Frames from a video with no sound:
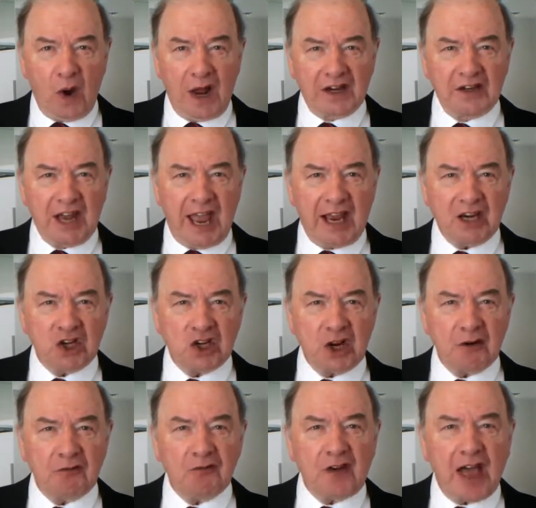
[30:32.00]
One day
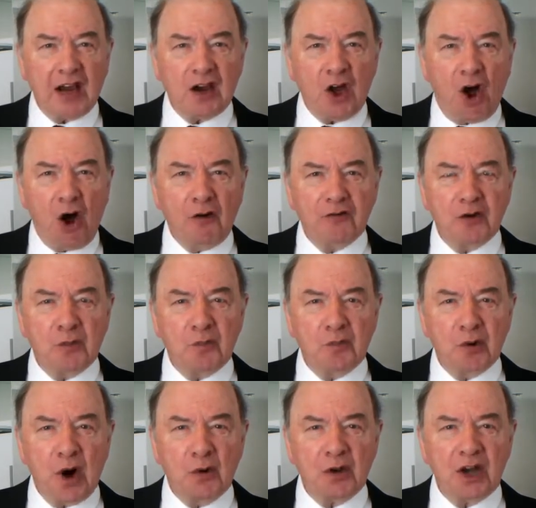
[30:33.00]
she fell off
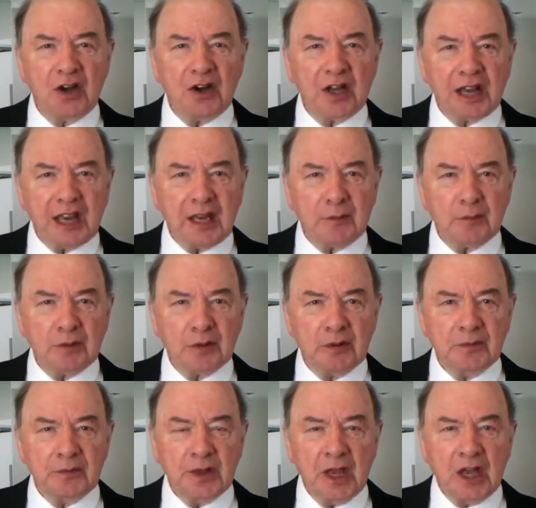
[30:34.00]
and broke her hip.
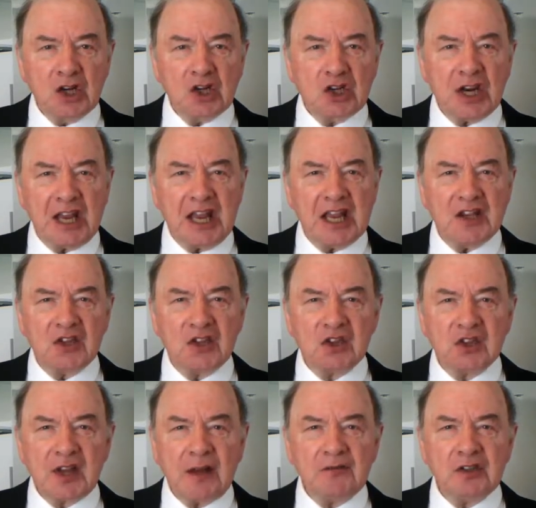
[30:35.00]
She
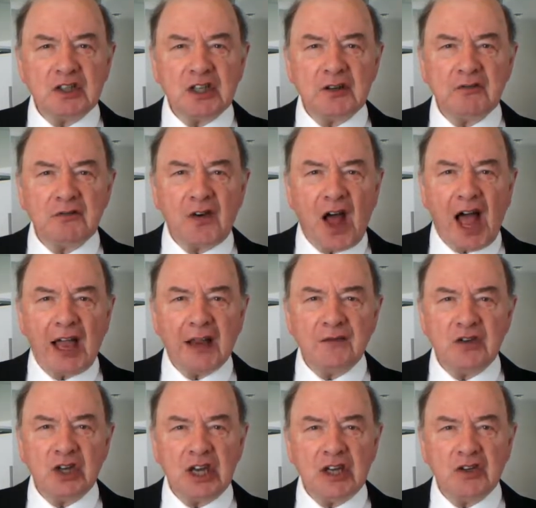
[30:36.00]
is
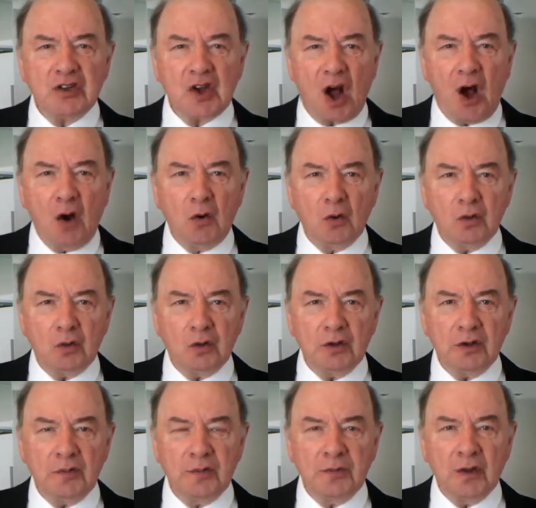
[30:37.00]
75 years
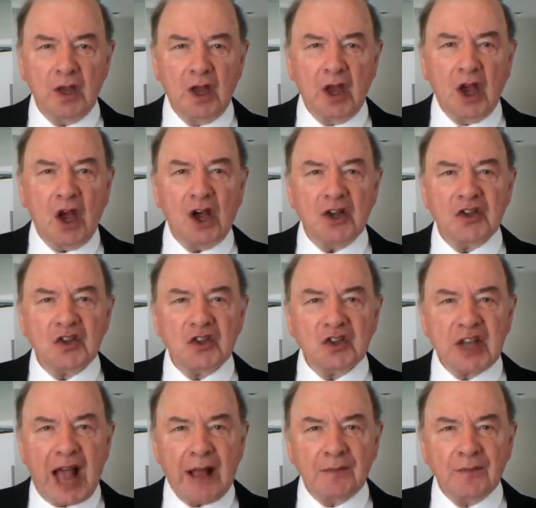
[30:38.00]
old. Her
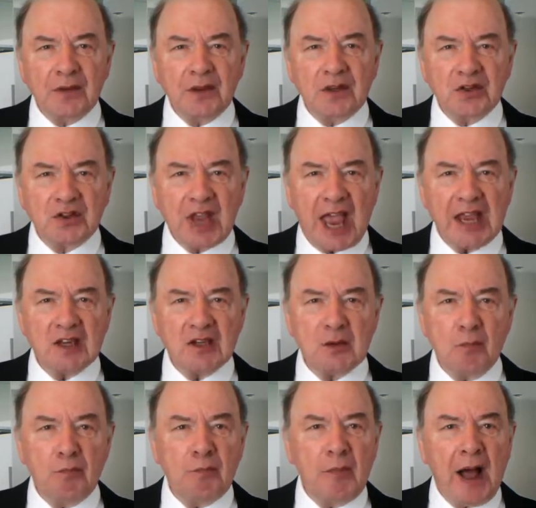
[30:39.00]
son
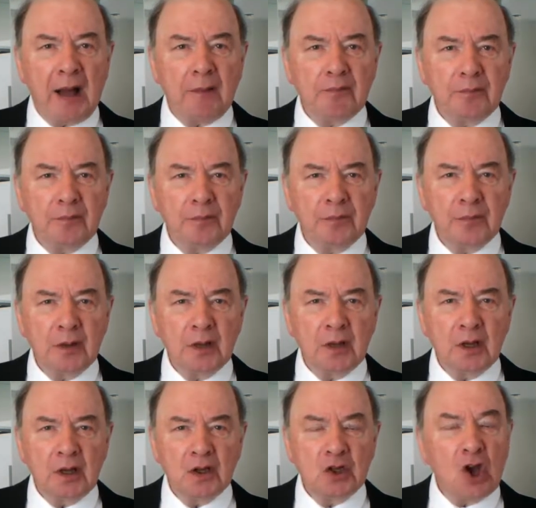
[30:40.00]
says, "Mum,
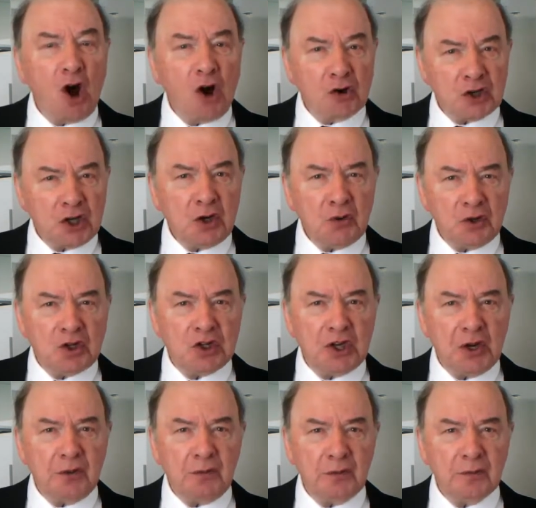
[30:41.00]
God
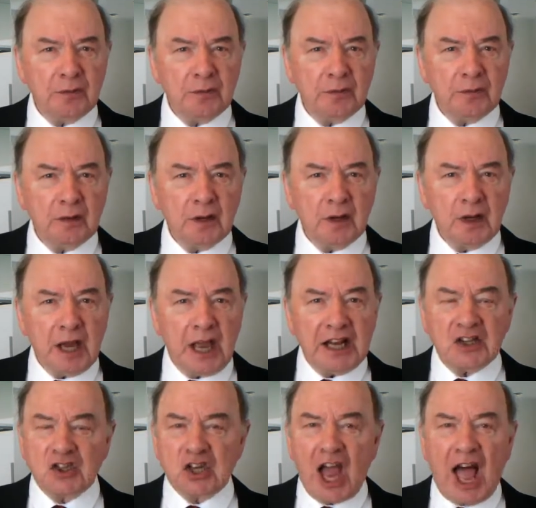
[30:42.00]
used you.
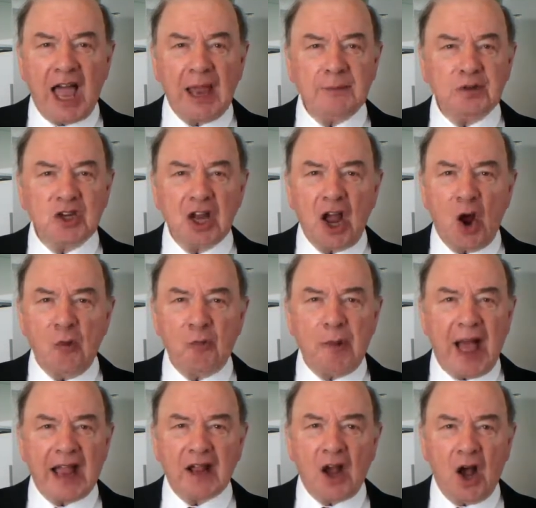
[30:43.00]
It's time to go
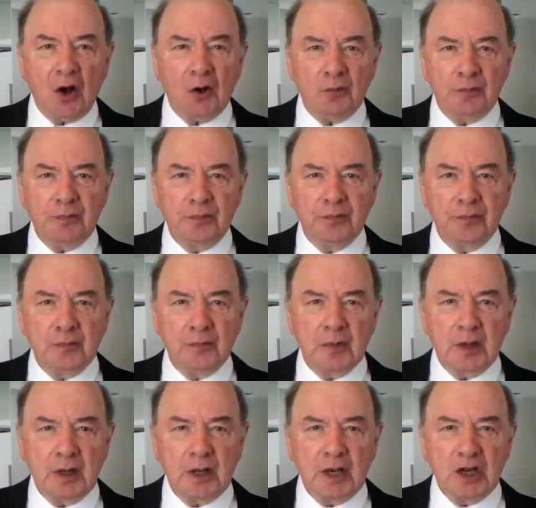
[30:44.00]
back home."
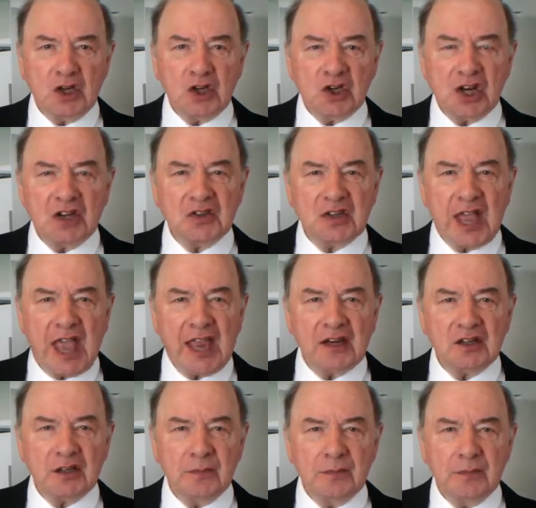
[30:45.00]
She
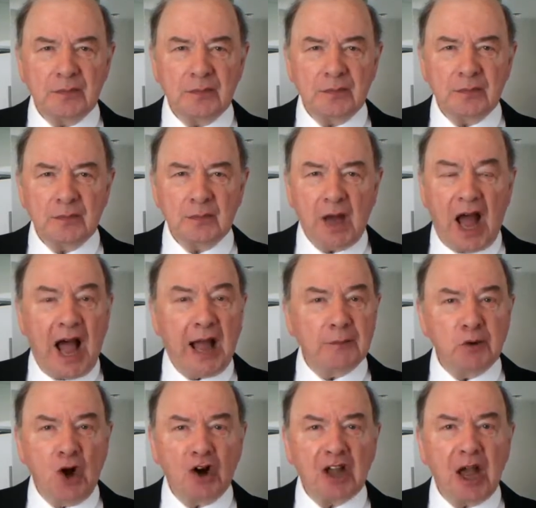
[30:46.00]
said,
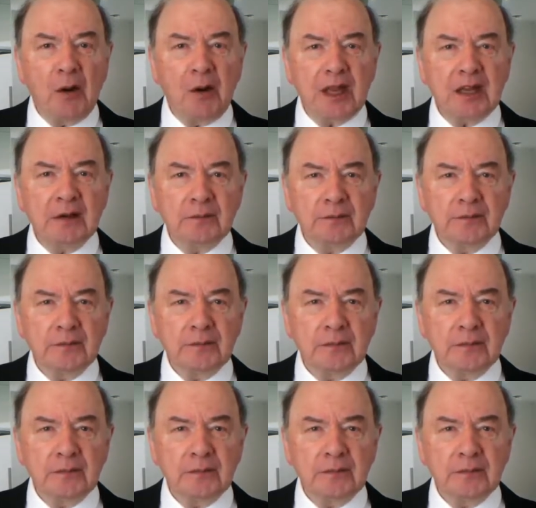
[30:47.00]
"I'm not going."